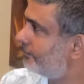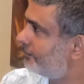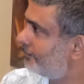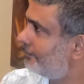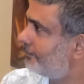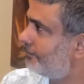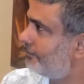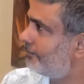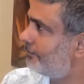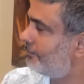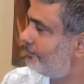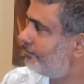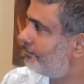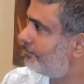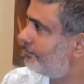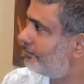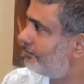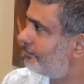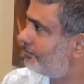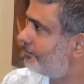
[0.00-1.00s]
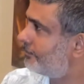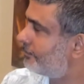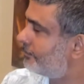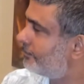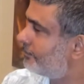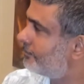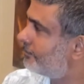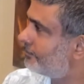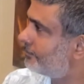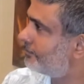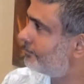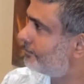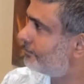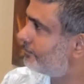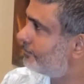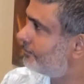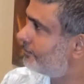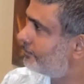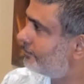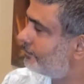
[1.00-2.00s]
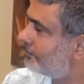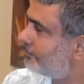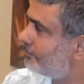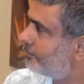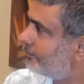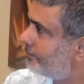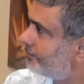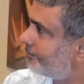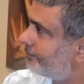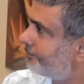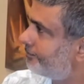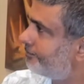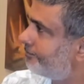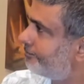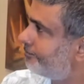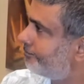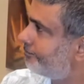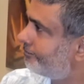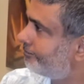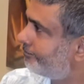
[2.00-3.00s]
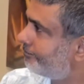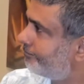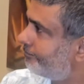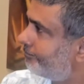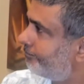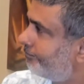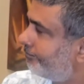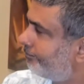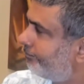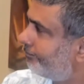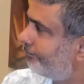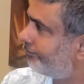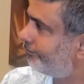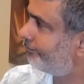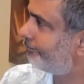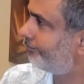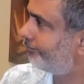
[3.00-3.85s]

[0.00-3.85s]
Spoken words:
(silent)